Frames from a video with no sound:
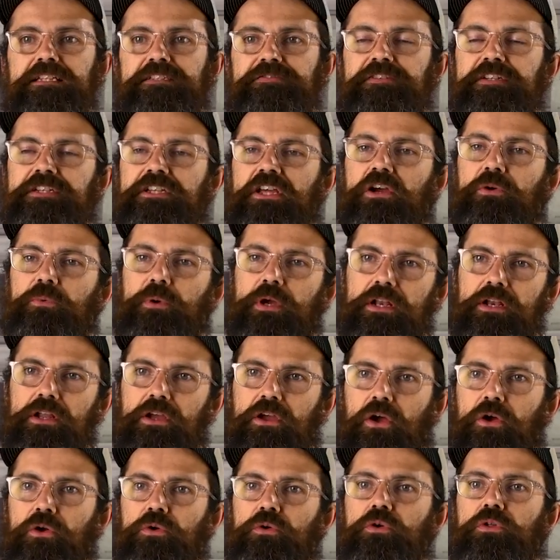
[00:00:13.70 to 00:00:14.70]
this video, we're going to
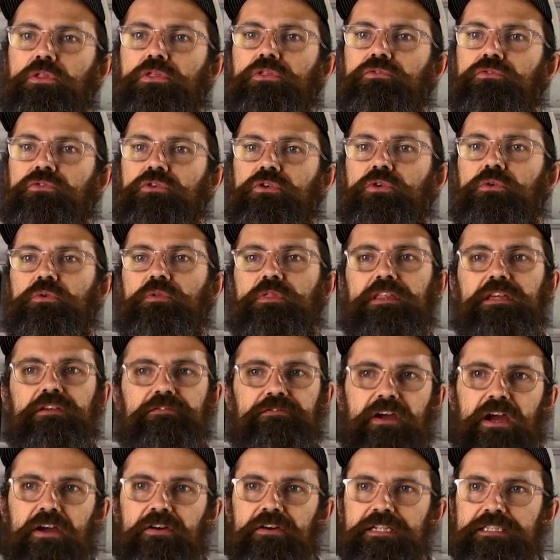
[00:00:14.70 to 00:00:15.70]
go through the
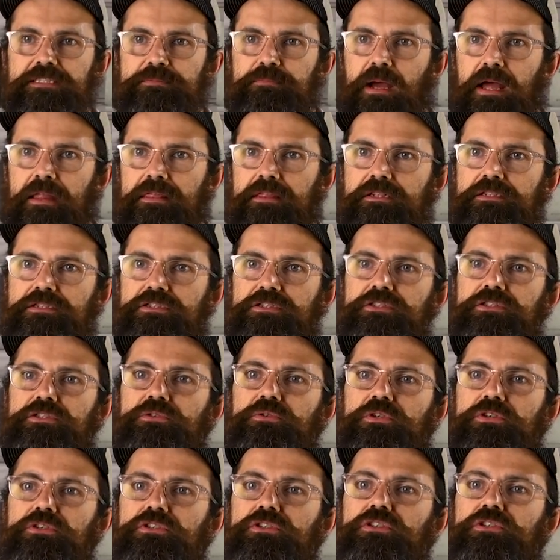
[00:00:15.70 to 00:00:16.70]
various methods
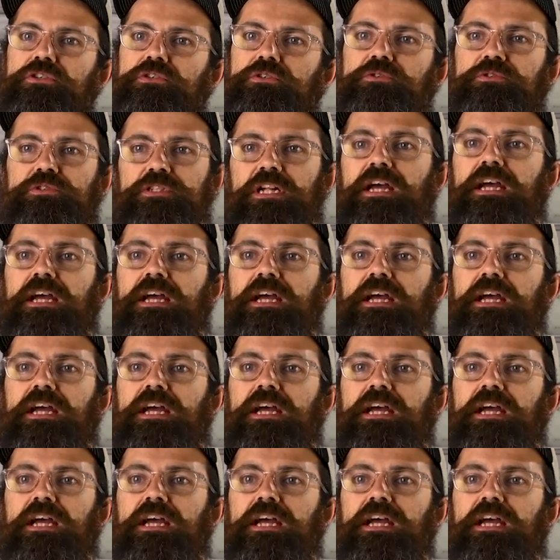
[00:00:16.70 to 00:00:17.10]
you can use